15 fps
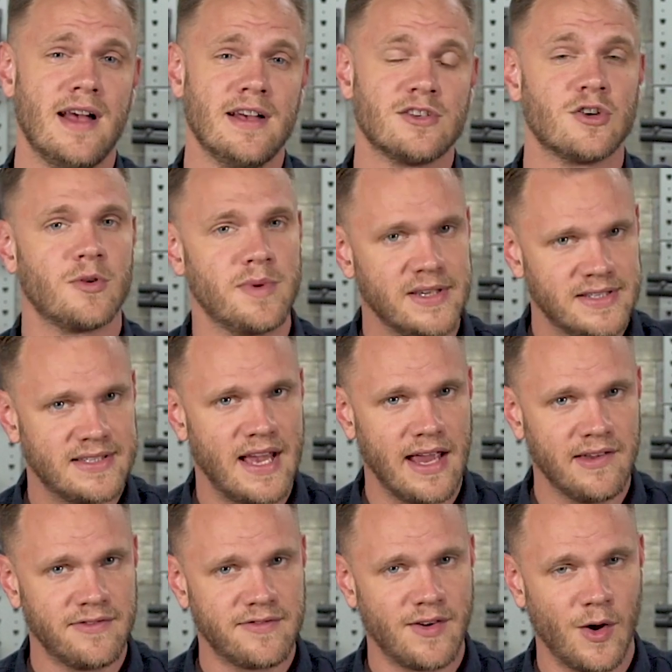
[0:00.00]
so to be
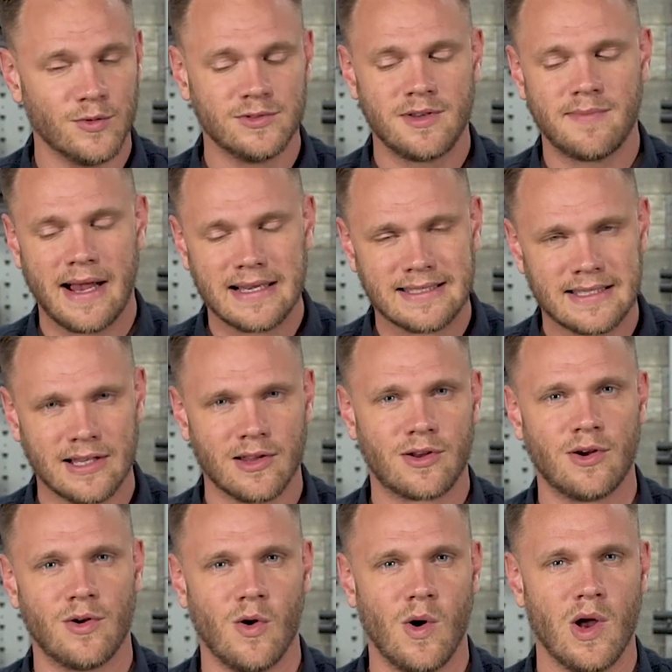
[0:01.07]
safe, only buy
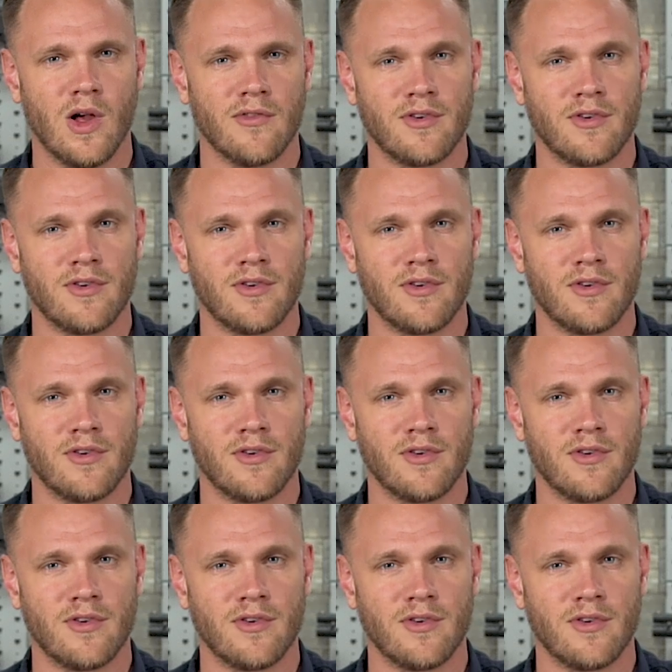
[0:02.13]
silicone oil